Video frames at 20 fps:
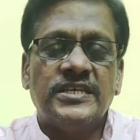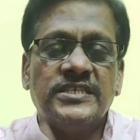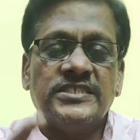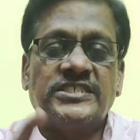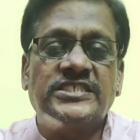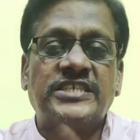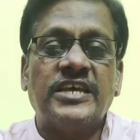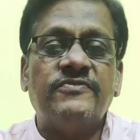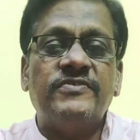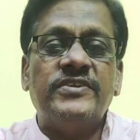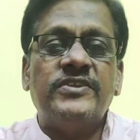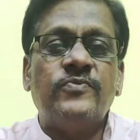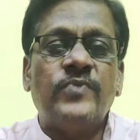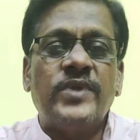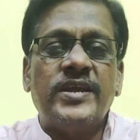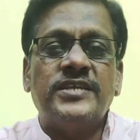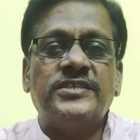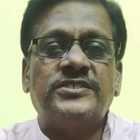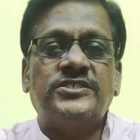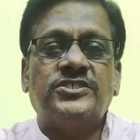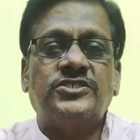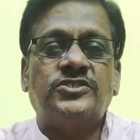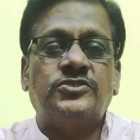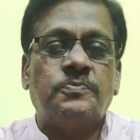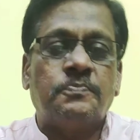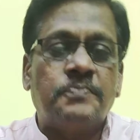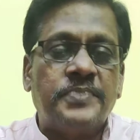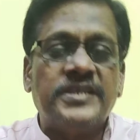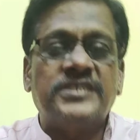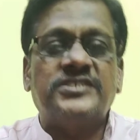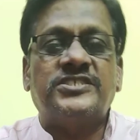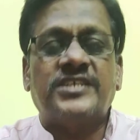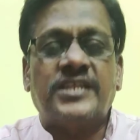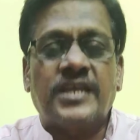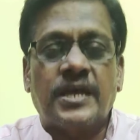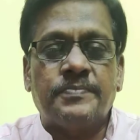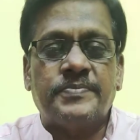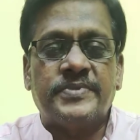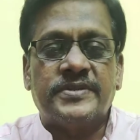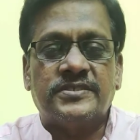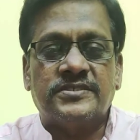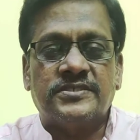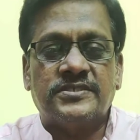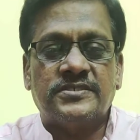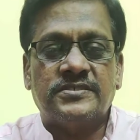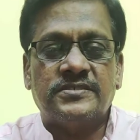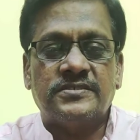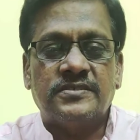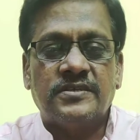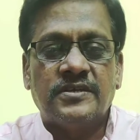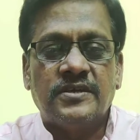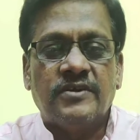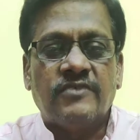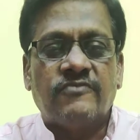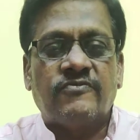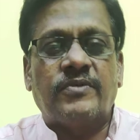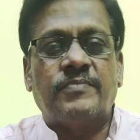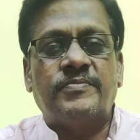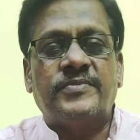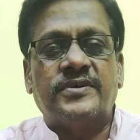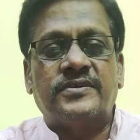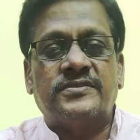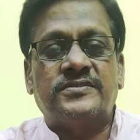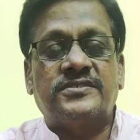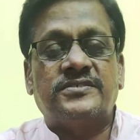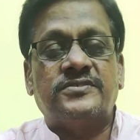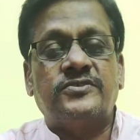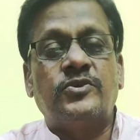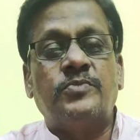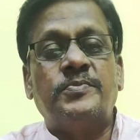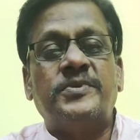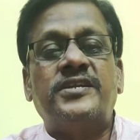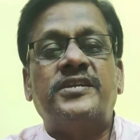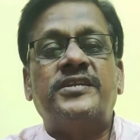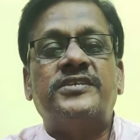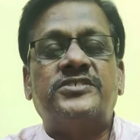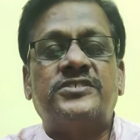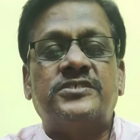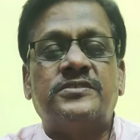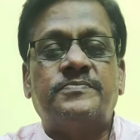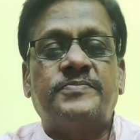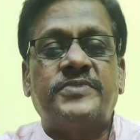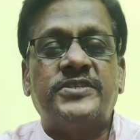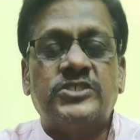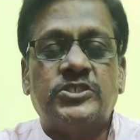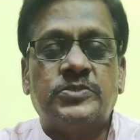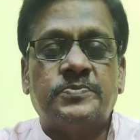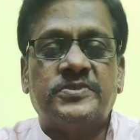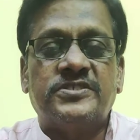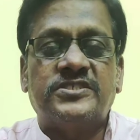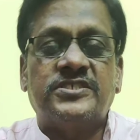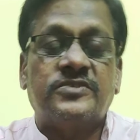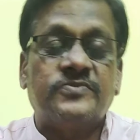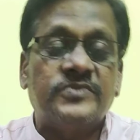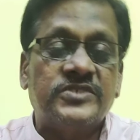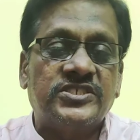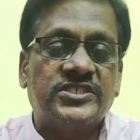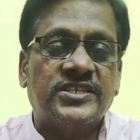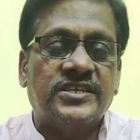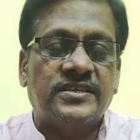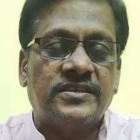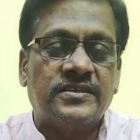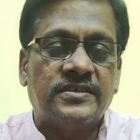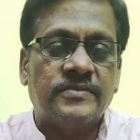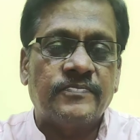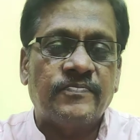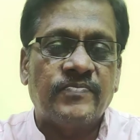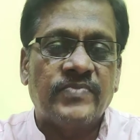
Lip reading: 7 ways to peace and happiness from the human relation principles that we shared